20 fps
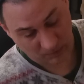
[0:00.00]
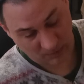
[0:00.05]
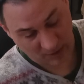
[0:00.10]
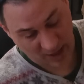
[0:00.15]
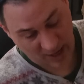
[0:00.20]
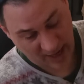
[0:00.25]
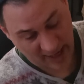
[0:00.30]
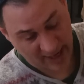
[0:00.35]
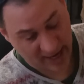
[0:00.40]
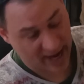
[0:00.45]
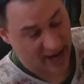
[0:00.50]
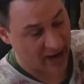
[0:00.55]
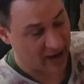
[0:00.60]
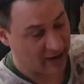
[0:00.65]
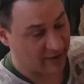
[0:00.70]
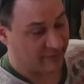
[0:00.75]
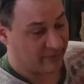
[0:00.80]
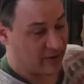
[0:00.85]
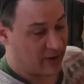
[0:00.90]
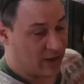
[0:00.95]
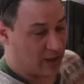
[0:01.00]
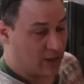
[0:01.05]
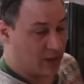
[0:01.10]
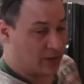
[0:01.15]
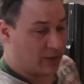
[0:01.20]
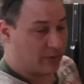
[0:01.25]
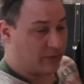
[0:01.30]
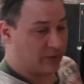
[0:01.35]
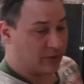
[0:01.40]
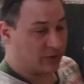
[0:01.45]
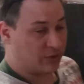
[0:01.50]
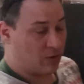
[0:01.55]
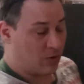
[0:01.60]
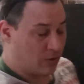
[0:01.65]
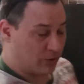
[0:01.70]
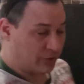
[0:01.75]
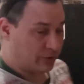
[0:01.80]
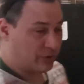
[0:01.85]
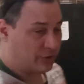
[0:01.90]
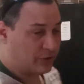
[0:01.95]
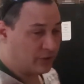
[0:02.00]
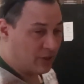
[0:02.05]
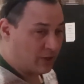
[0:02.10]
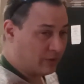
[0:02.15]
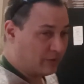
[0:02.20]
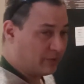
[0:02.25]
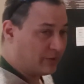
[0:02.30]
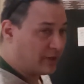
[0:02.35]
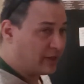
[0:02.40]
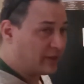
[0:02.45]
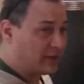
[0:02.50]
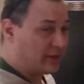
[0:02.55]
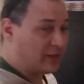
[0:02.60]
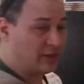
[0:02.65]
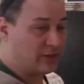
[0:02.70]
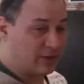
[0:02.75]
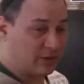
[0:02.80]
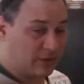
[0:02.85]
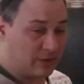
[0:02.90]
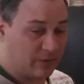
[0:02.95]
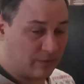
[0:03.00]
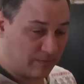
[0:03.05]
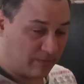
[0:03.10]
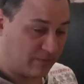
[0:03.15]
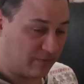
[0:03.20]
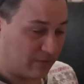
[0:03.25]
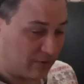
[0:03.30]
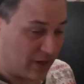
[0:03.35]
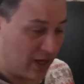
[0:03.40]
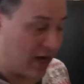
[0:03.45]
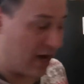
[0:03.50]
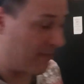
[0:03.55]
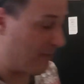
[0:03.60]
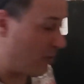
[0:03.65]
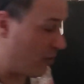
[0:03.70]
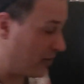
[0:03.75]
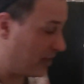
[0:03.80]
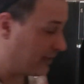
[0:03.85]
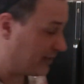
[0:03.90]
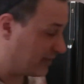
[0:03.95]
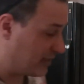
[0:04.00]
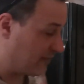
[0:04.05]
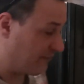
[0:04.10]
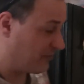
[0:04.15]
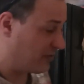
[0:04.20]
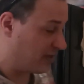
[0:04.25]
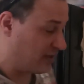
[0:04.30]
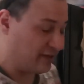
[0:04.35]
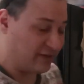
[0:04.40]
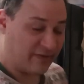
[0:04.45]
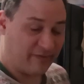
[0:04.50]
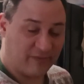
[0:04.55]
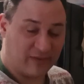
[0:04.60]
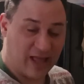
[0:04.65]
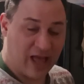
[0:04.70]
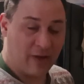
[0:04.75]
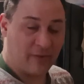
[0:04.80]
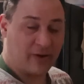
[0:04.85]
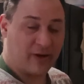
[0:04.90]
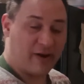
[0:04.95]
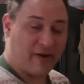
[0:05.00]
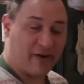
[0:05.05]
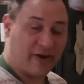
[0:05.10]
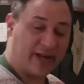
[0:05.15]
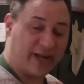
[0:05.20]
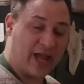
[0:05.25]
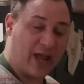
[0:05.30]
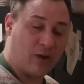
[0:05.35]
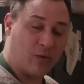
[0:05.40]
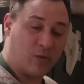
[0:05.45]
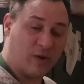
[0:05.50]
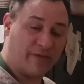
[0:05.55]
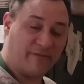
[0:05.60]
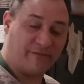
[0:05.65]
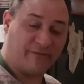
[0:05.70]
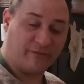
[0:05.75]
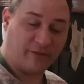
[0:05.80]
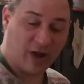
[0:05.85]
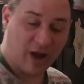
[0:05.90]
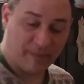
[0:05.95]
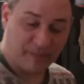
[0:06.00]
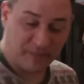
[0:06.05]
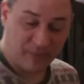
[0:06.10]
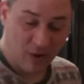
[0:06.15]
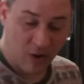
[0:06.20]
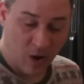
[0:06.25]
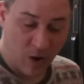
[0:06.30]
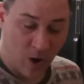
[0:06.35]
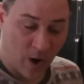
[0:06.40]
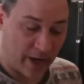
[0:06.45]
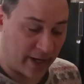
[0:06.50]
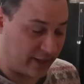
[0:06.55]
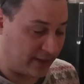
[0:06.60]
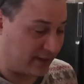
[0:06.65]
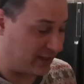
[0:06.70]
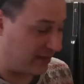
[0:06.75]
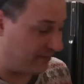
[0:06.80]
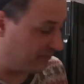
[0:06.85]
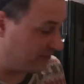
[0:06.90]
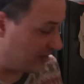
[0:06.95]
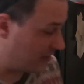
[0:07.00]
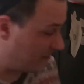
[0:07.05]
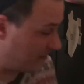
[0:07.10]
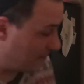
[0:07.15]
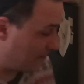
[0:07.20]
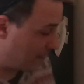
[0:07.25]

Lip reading: I have this kosher salt like this. And I'm already sifting the flour. I already got 1 cup already sifted.